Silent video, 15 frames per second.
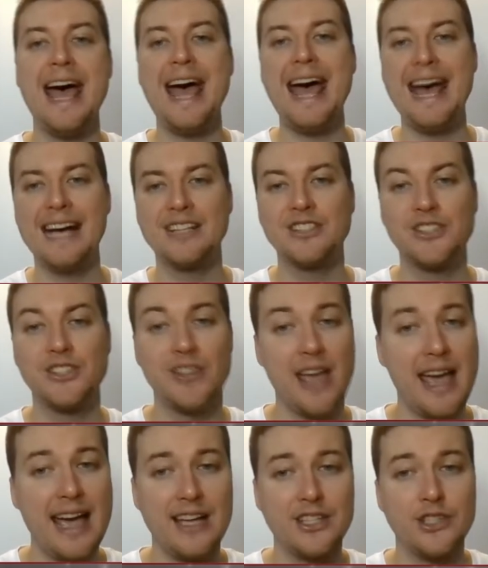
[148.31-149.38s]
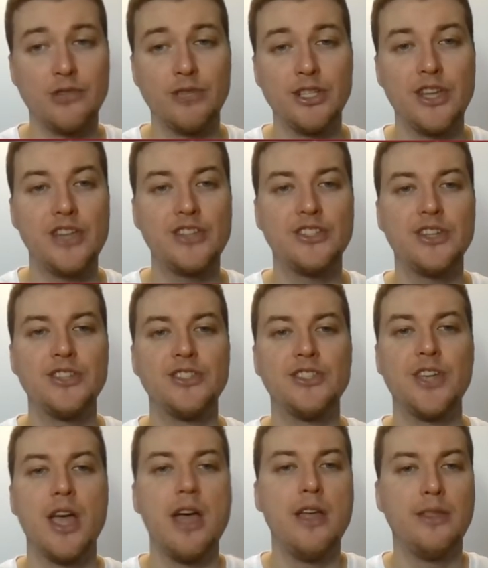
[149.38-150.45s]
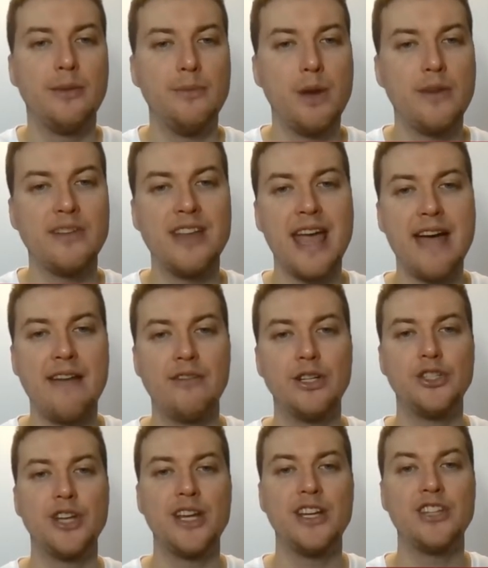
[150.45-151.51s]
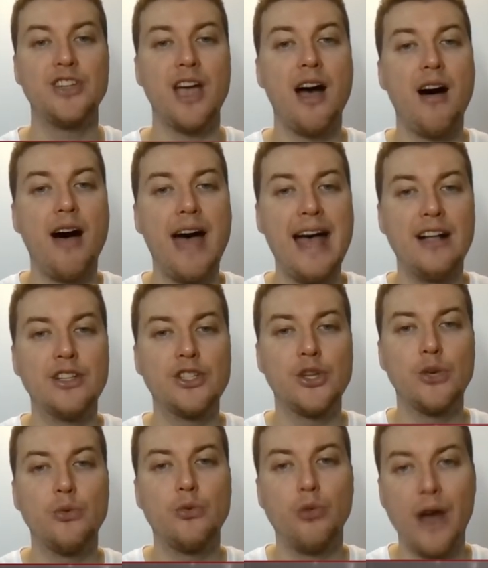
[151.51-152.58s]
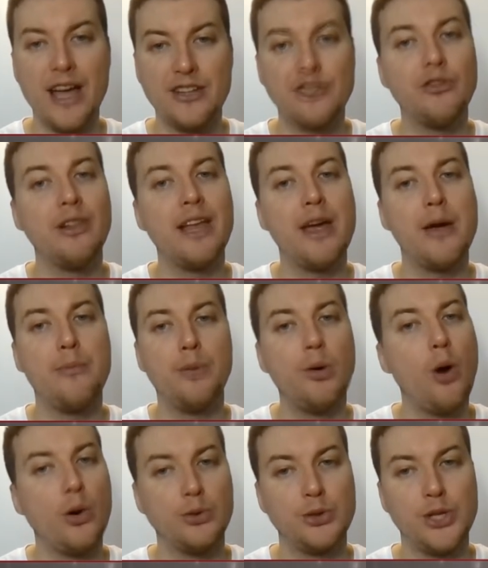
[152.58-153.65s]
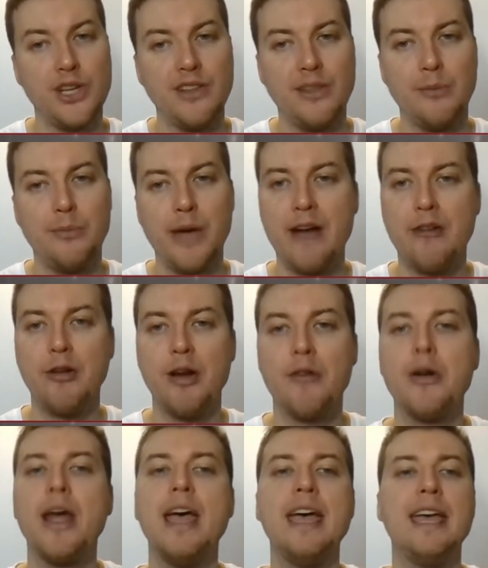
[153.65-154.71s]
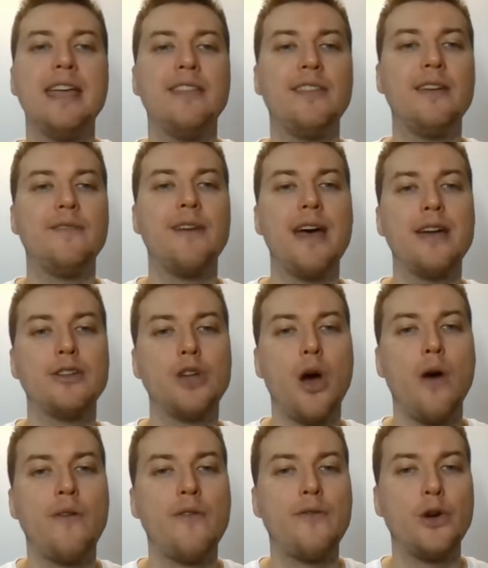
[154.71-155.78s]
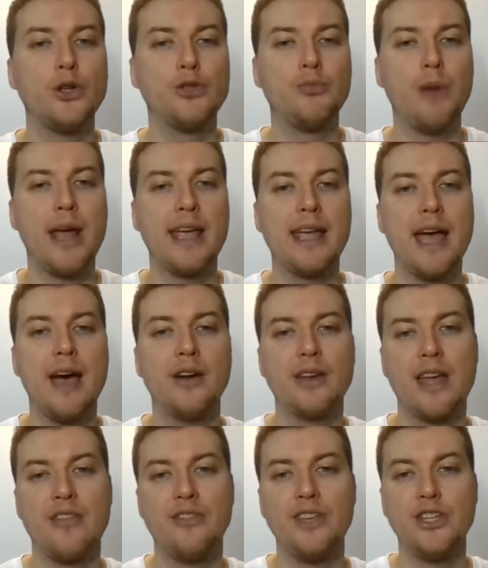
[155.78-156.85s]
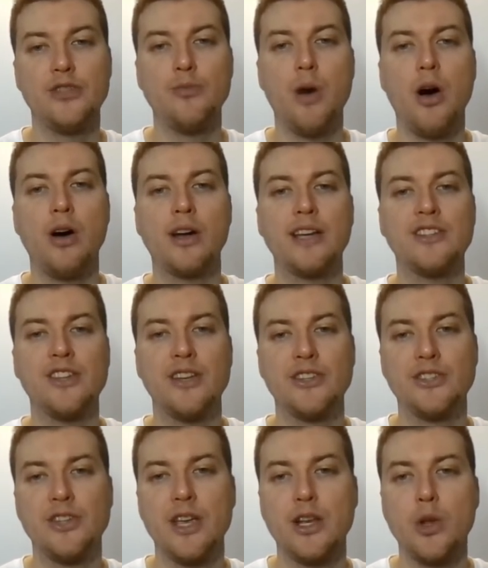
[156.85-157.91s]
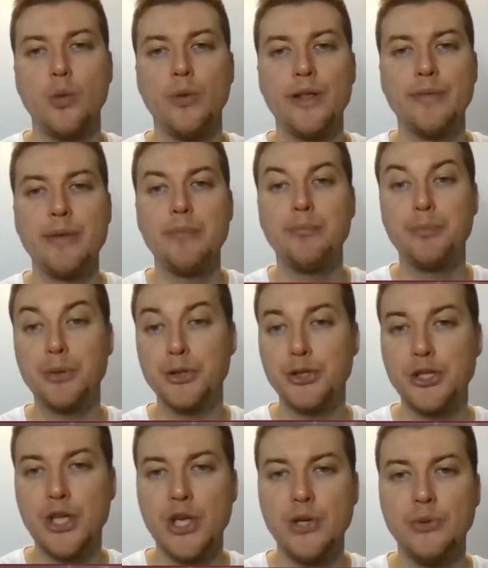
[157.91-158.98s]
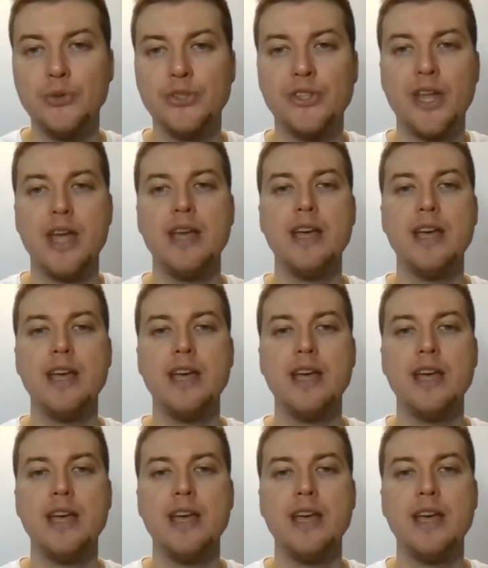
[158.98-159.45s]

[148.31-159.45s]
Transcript: acts as resistance. The moving averages are also gradually approaching the barrier. In the event of a false breakout at this mark, a sell signal will be produced.